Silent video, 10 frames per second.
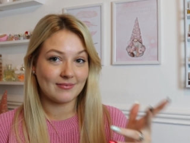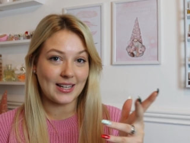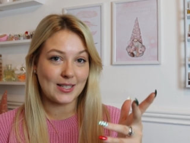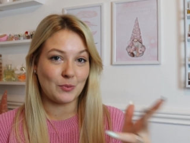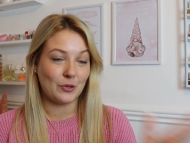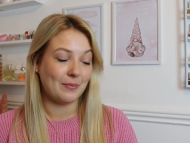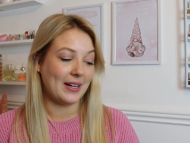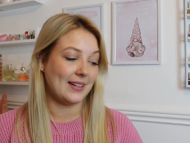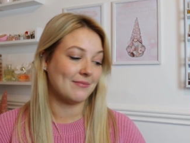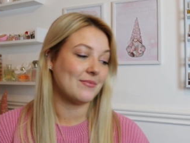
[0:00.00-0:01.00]
They spoiled
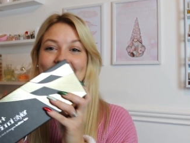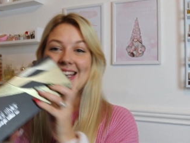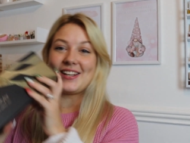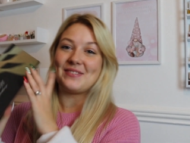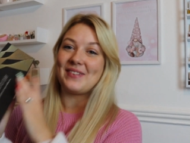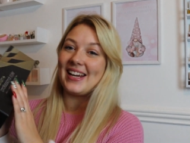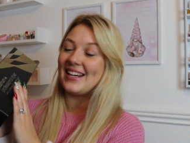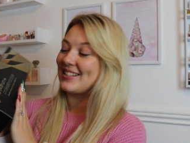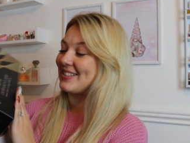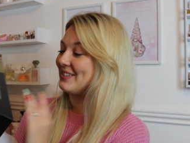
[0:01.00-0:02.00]
me. They got
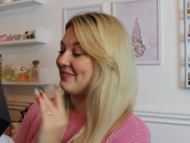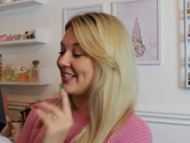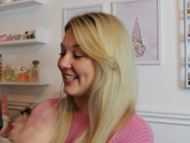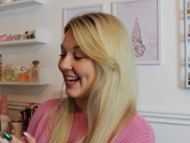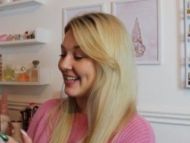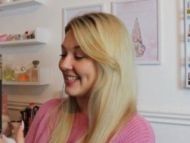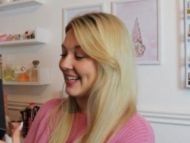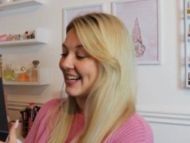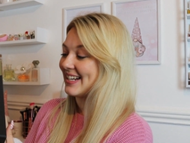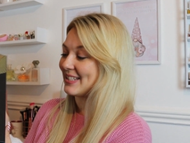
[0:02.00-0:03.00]
me some
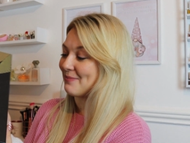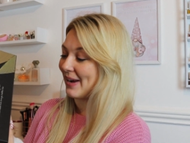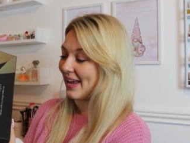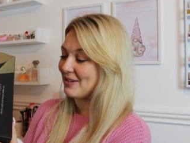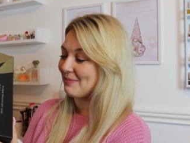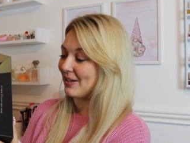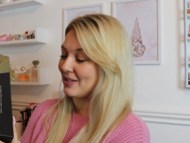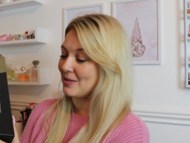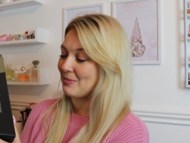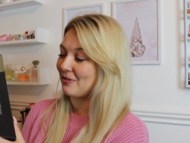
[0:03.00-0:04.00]
GHDs, the Platinum
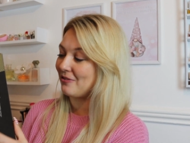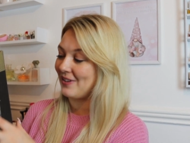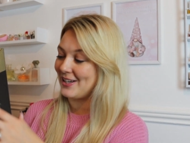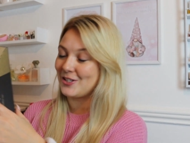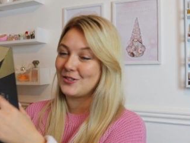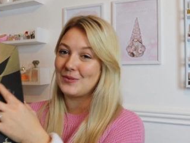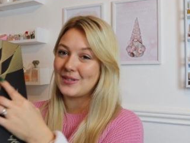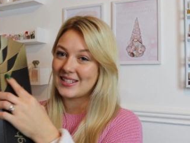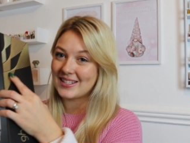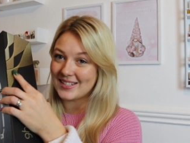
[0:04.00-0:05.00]
Plus Professional
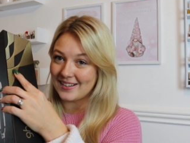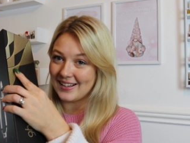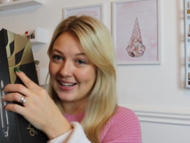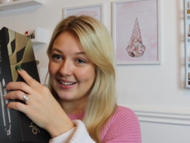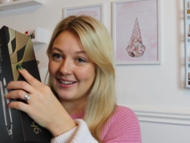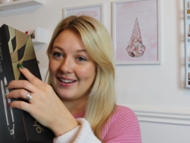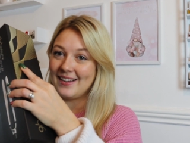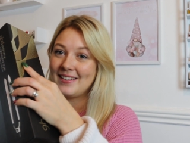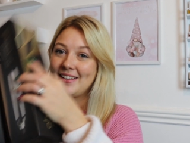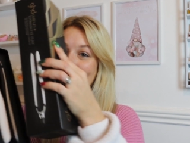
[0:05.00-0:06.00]

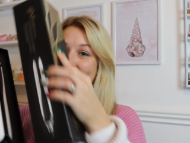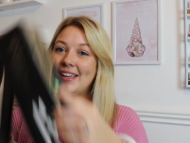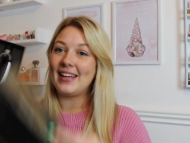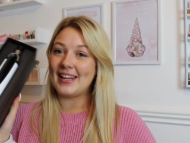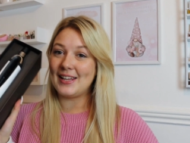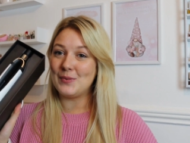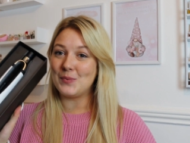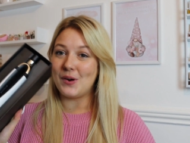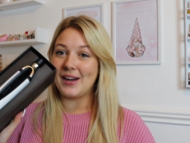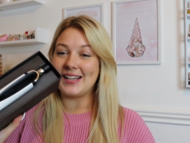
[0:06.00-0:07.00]
Styler in
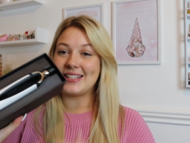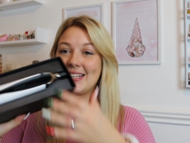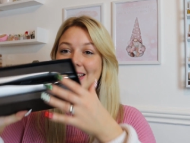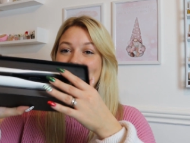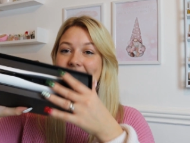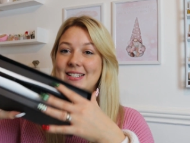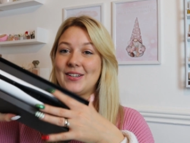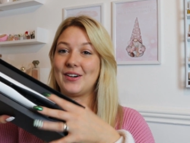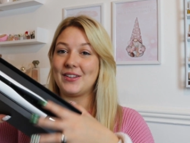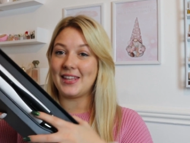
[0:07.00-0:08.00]
white. These
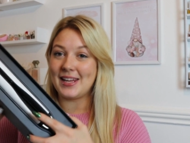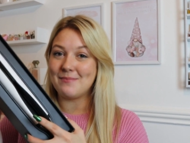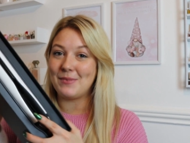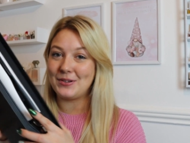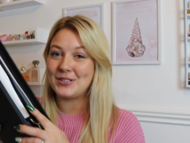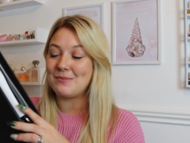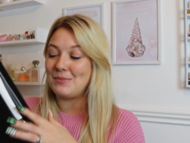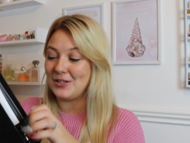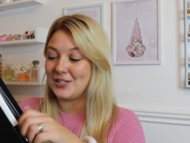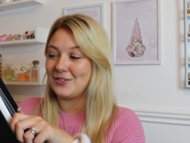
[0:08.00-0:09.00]
are the most
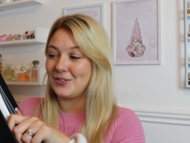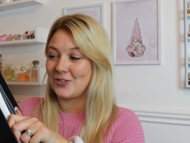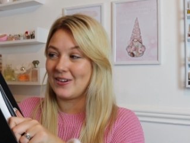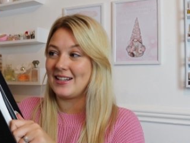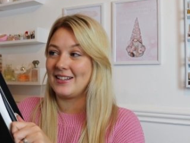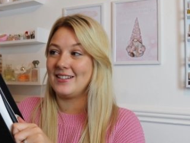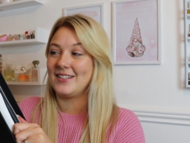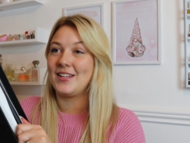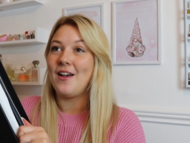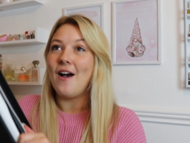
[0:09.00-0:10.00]
beautiful
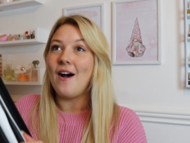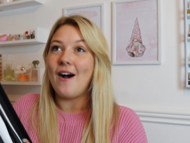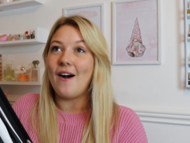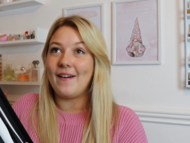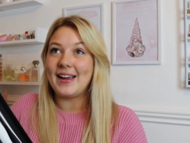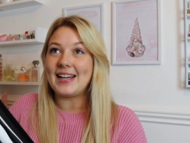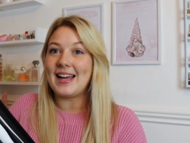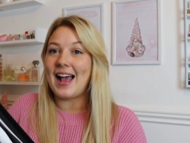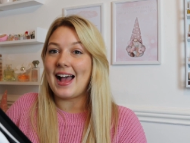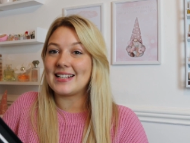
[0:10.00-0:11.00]
straighteners.
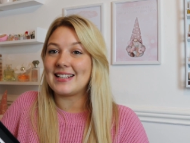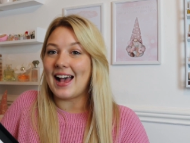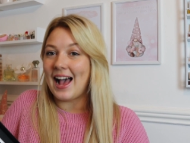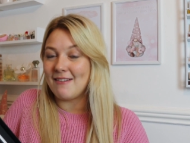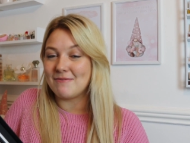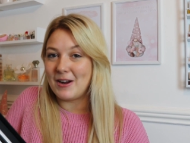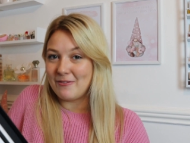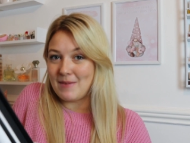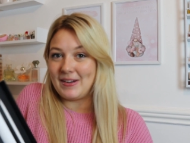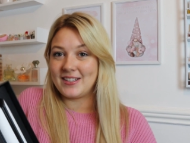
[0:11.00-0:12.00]
I have my
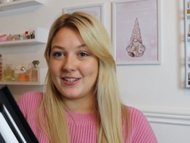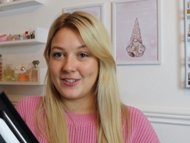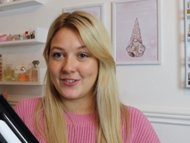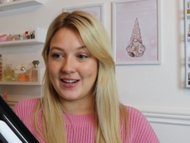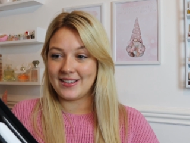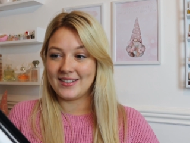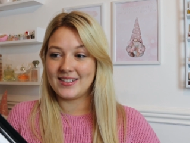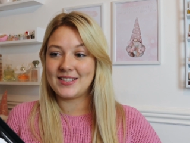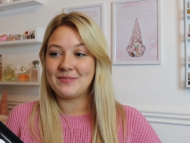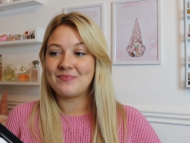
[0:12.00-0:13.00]
Remington
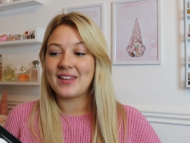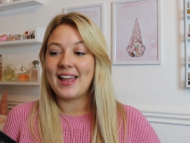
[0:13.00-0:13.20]
straighteners,